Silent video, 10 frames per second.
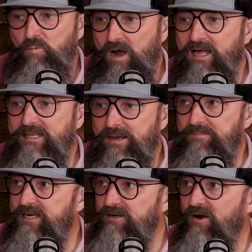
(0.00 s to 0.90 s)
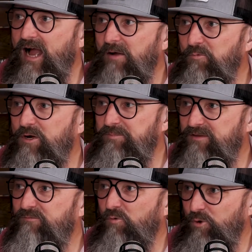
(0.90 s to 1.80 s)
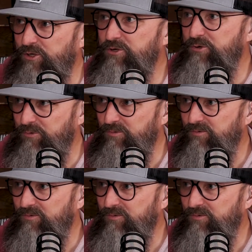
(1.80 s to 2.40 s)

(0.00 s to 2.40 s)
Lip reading: while I'm here, I want to be for you.